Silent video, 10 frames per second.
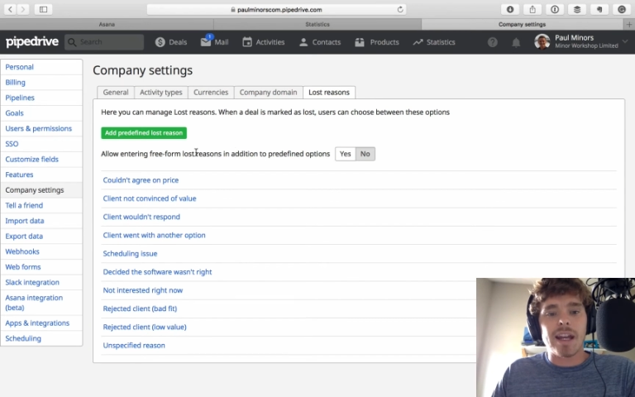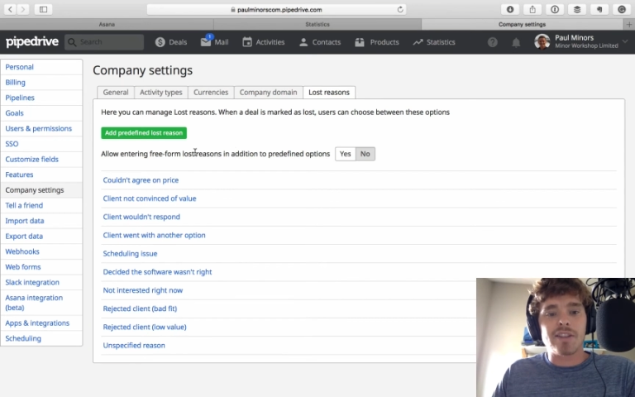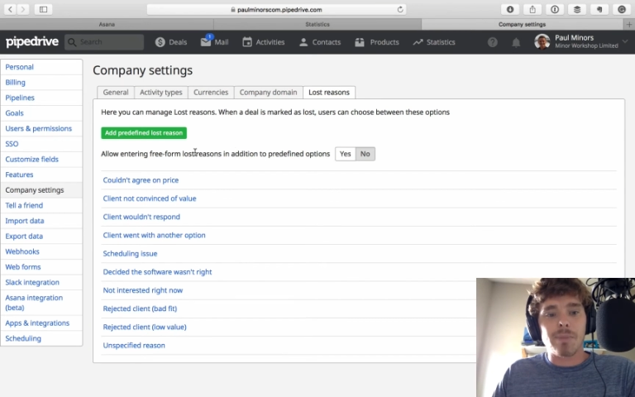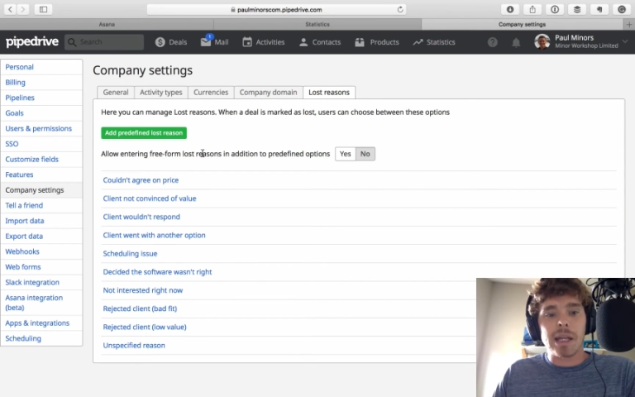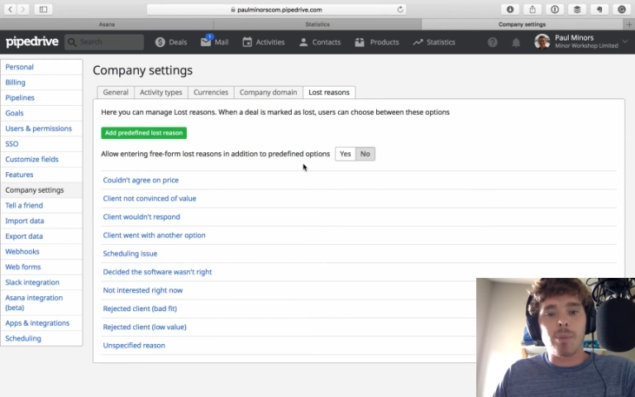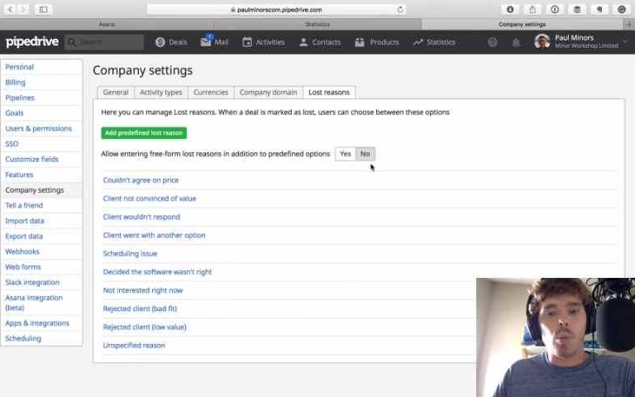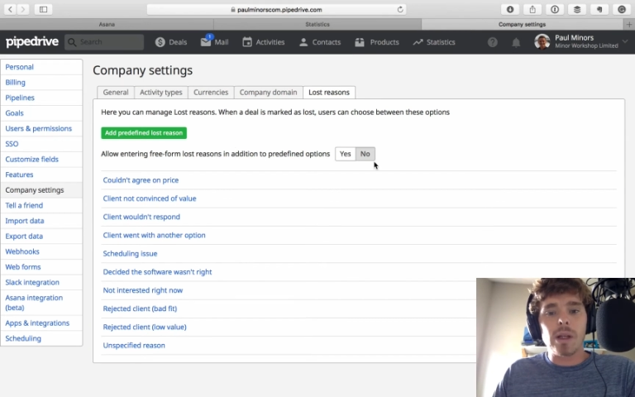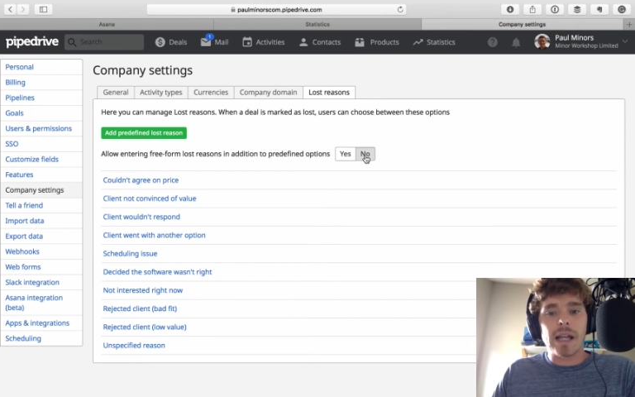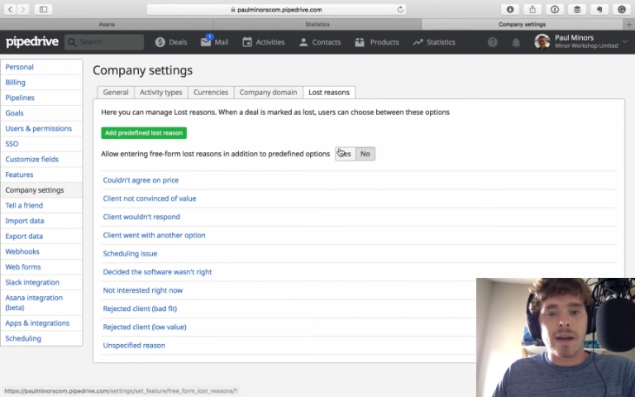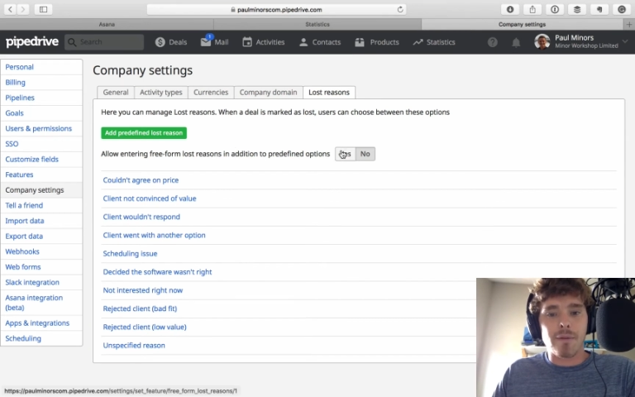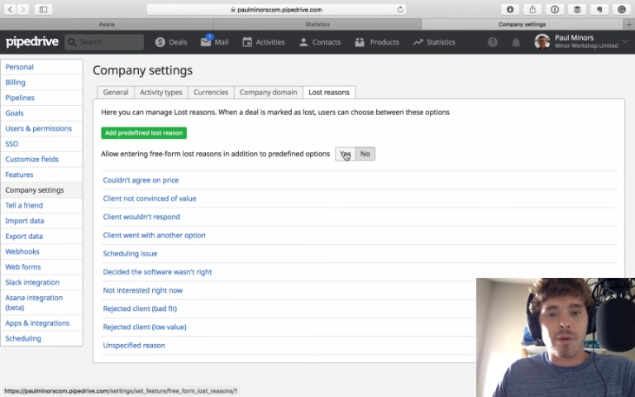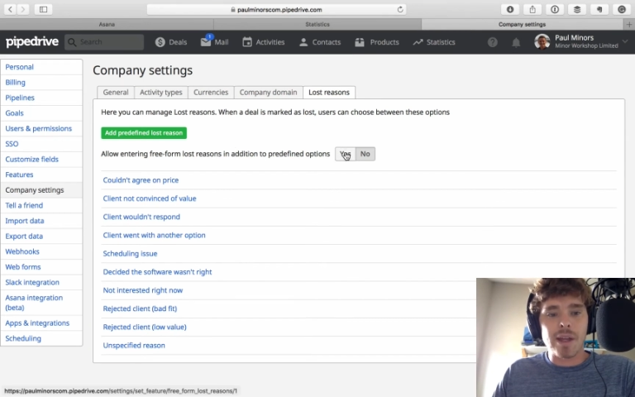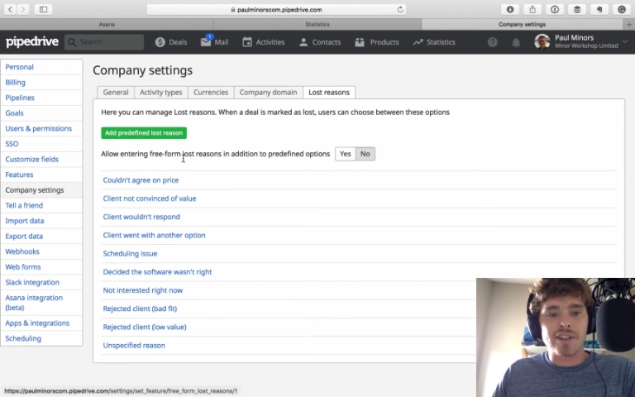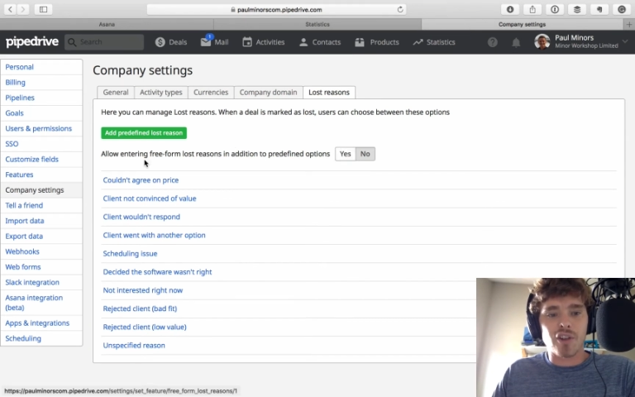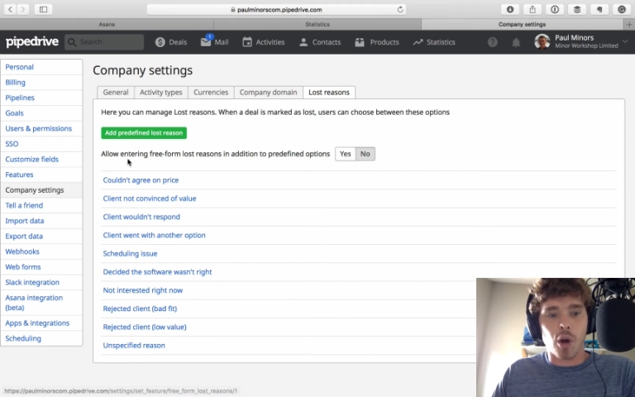is people will have
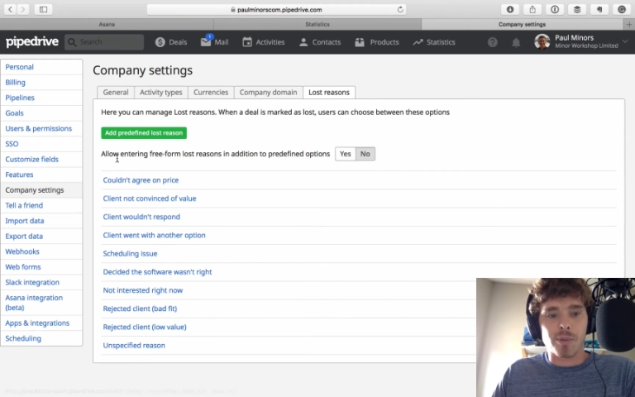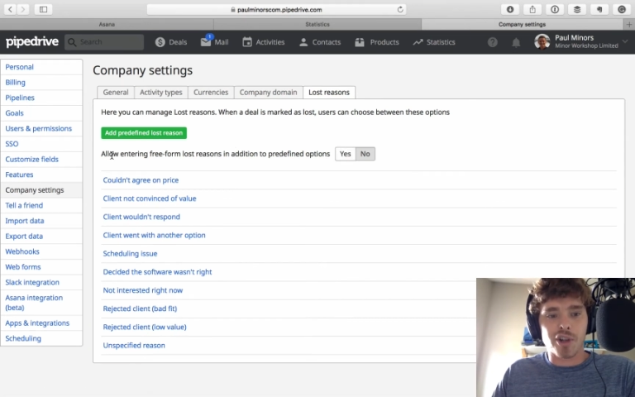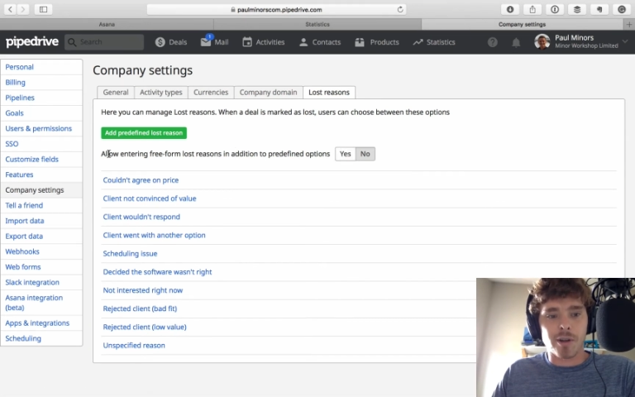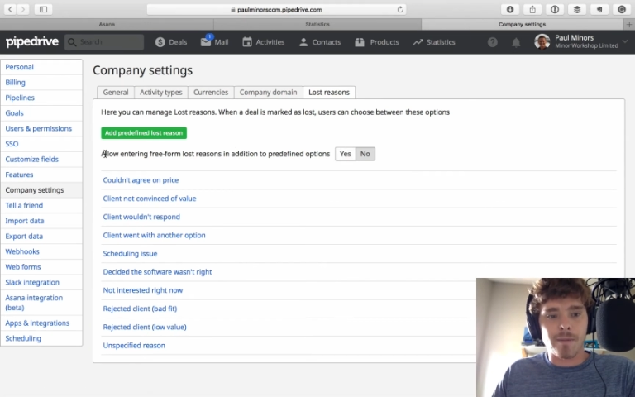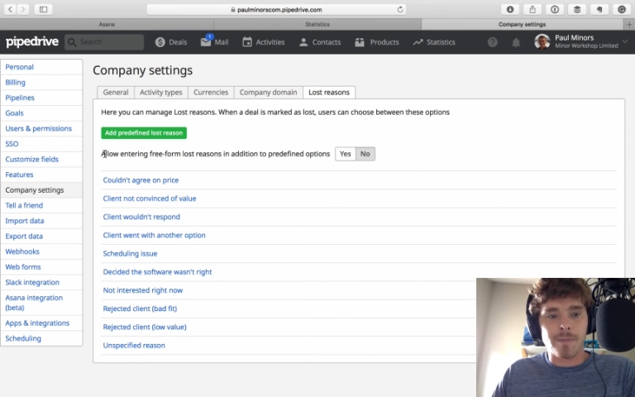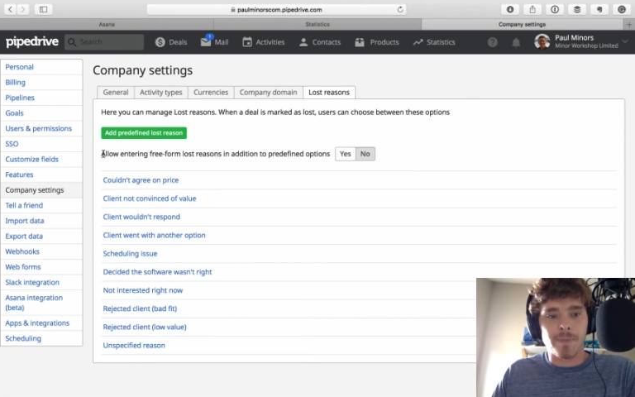this option